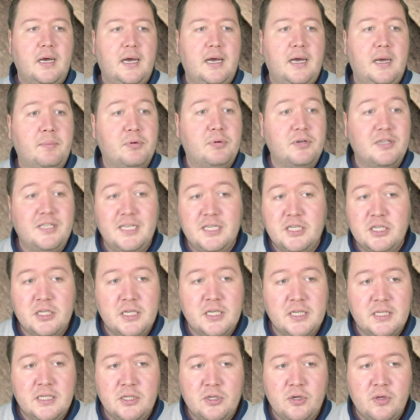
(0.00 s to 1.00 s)
Precision
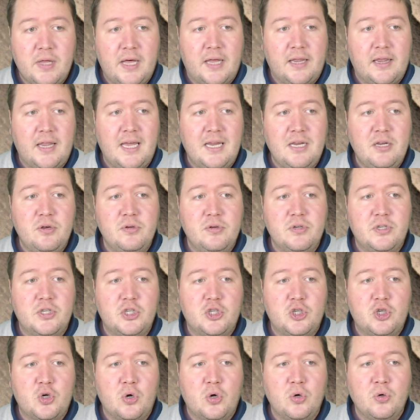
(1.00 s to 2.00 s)
doesn't do that. They use
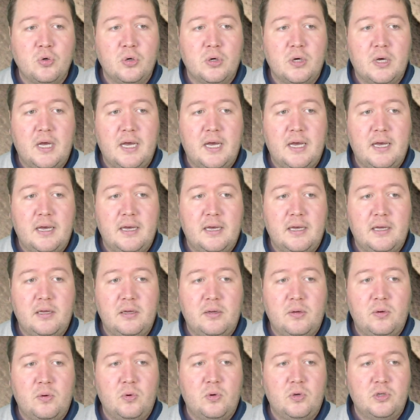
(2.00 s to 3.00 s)
strong
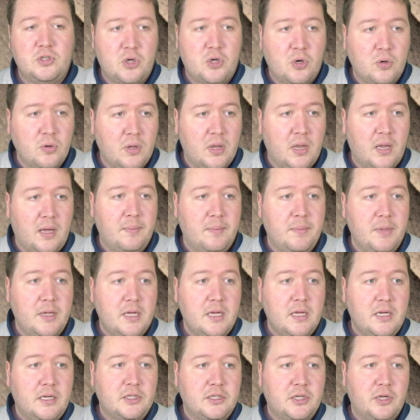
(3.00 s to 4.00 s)
club.
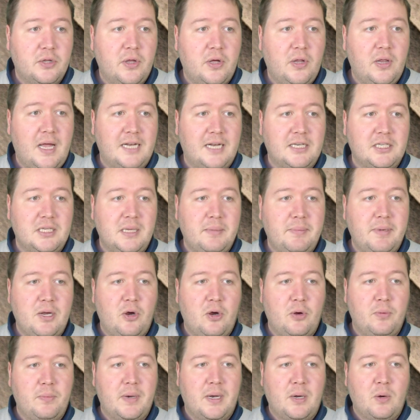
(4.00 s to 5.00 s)
So they'll actually be
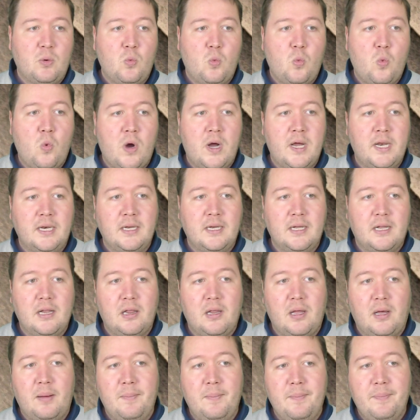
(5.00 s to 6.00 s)
opening 1
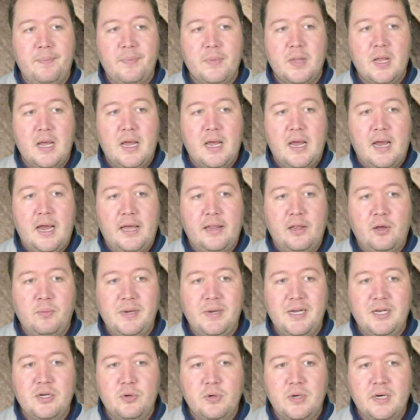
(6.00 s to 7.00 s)
club, and they'll
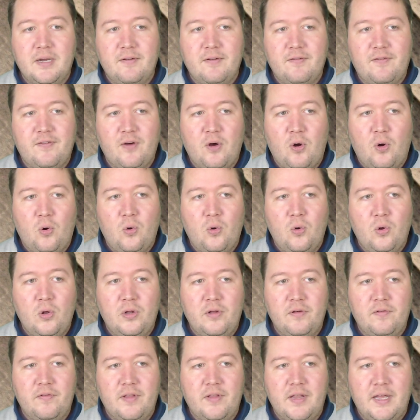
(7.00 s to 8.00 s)
be doing it for
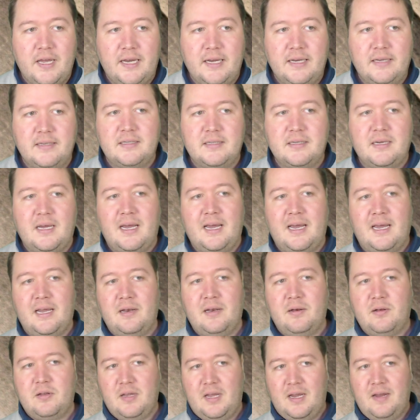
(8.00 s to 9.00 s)
all of these
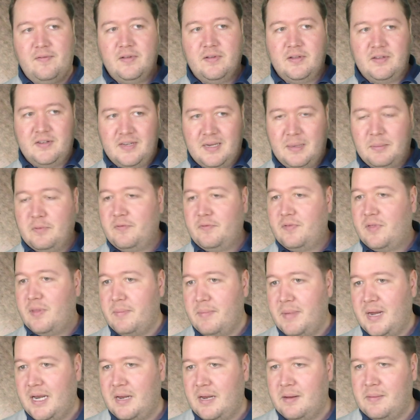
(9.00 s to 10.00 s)
and even some of the
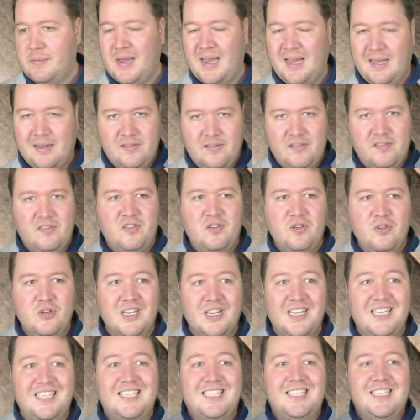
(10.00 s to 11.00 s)
medium hands. It's
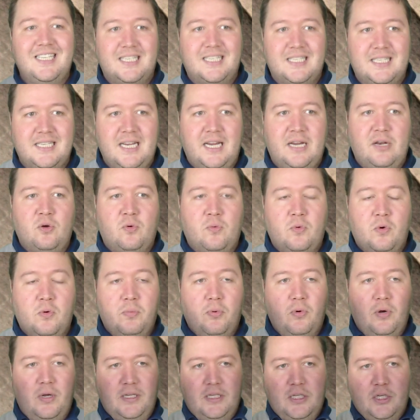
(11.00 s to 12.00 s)
usually 16 or more
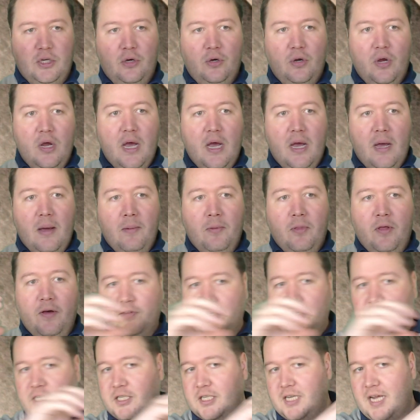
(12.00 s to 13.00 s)
points. So they've
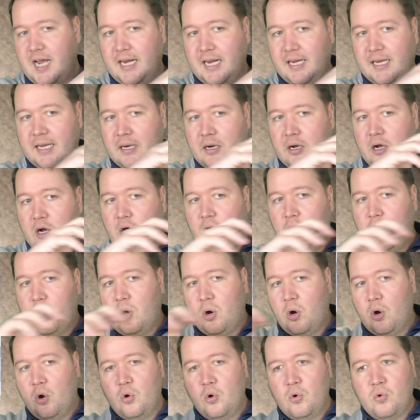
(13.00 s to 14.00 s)
just taken a
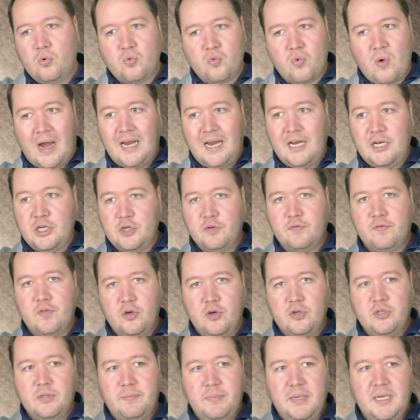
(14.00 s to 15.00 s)
whole range of
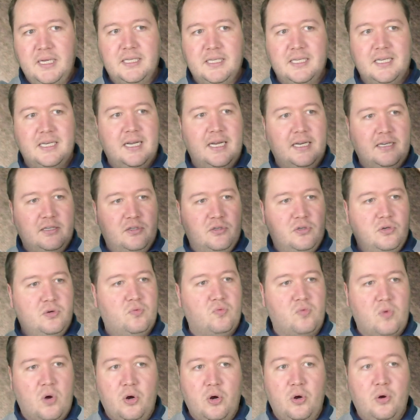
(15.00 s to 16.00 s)
those bids, an extra
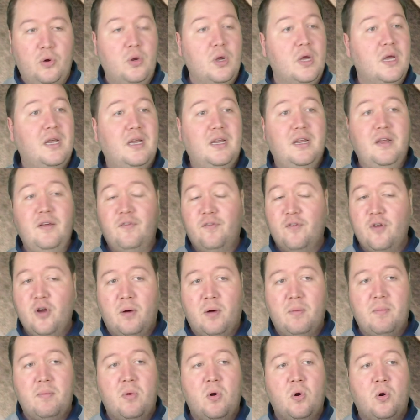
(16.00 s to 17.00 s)
row, if
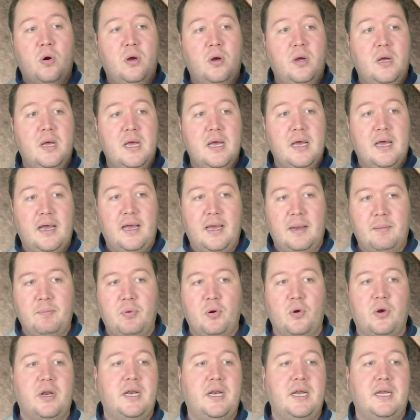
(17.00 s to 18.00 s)
not more, and
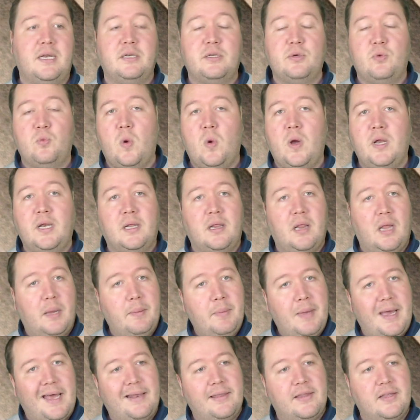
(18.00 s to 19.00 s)
put it into 1
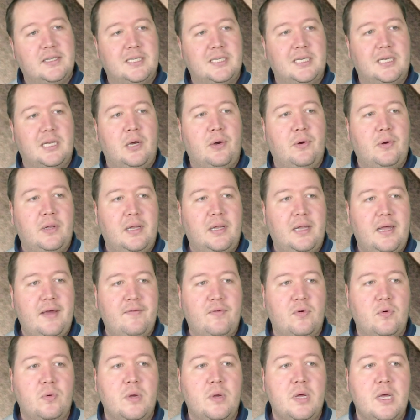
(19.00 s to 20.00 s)
club at this lower
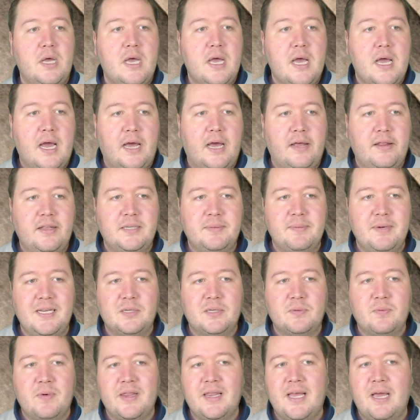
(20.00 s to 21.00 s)
level. And this
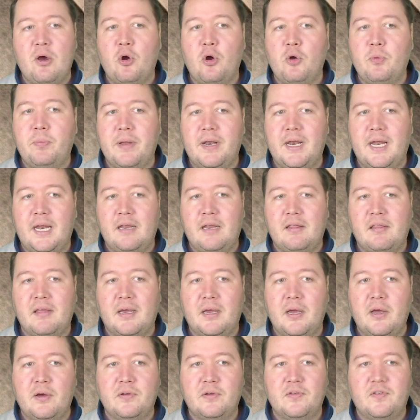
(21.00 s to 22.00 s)
means when they open
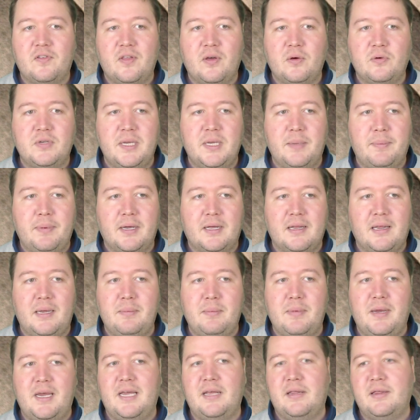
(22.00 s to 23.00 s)
anything else, they'll typically
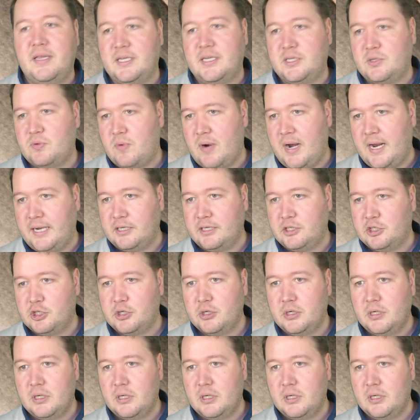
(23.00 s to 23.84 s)
be in this range.